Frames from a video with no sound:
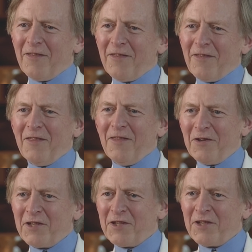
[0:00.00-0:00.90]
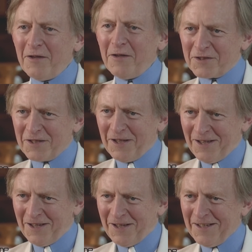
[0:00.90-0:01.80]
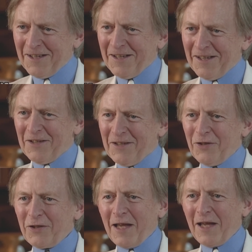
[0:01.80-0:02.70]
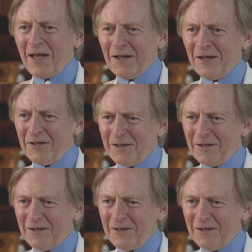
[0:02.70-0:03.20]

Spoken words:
Wolfe, with his unshakable confidence and work ethic,